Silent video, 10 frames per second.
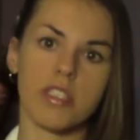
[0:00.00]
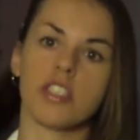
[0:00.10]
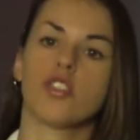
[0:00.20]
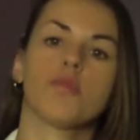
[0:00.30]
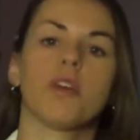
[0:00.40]

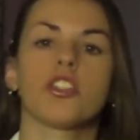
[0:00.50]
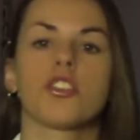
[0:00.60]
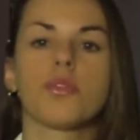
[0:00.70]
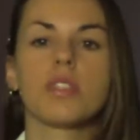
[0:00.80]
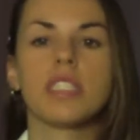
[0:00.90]
like too much
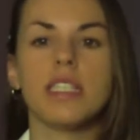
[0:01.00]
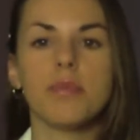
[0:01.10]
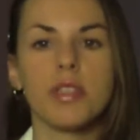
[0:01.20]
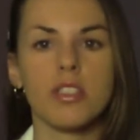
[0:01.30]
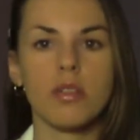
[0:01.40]
goes
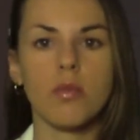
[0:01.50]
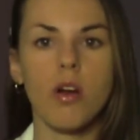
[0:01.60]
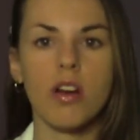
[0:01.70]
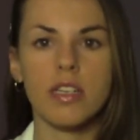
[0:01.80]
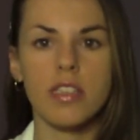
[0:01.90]
deep into the
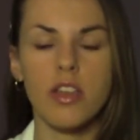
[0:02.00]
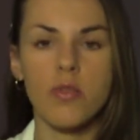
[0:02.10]
product that